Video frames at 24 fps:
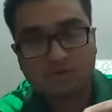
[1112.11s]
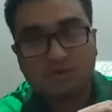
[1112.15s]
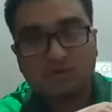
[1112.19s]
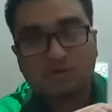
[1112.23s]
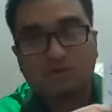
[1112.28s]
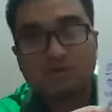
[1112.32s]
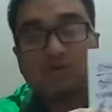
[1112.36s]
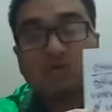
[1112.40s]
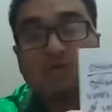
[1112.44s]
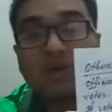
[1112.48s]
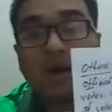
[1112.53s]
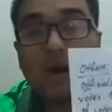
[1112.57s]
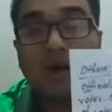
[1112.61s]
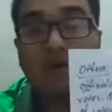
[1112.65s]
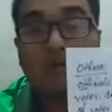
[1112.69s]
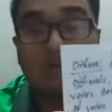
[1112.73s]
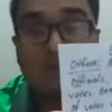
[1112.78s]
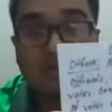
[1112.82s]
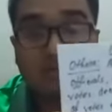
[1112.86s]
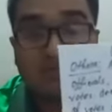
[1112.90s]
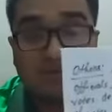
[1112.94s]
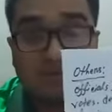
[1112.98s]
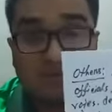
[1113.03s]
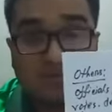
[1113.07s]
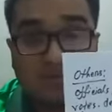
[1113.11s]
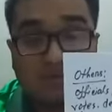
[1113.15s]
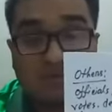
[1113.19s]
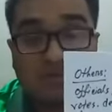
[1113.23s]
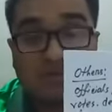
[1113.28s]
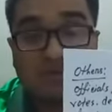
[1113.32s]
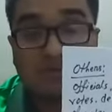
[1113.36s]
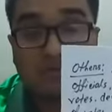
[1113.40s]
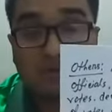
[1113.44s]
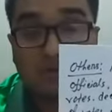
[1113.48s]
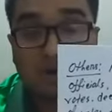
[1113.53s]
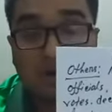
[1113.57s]
To count the votes
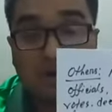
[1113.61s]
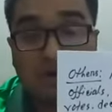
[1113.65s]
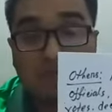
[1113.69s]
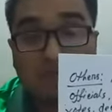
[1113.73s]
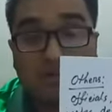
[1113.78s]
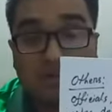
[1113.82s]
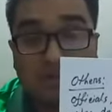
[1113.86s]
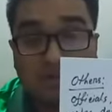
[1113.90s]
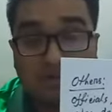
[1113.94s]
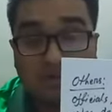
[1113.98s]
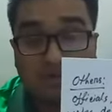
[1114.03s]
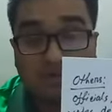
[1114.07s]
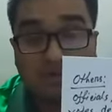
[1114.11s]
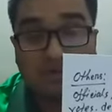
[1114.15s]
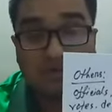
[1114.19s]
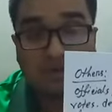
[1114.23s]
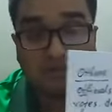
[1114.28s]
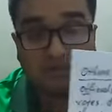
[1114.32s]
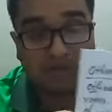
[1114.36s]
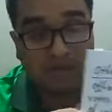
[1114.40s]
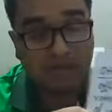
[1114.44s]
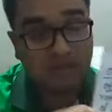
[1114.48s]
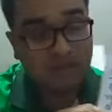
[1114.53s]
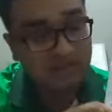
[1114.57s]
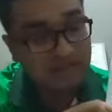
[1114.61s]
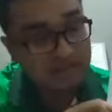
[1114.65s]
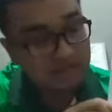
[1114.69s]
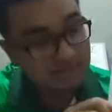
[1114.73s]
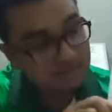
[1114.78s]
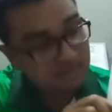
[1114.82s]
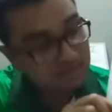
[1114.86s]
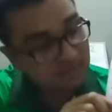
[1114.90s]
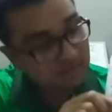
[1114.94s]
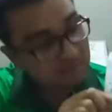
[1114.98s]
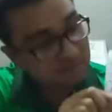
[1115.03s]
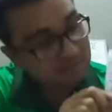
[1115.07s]
is one of the duties of the
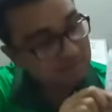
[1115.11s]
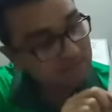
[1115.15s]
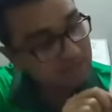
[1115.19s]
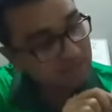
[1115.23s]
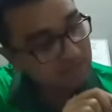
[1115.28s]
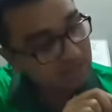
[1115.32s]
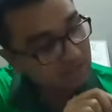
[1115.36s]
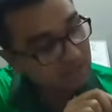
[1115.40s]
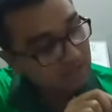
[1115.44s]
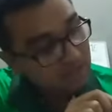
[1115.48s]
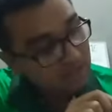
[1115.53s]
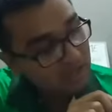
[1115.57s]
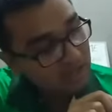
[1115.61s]
election commission.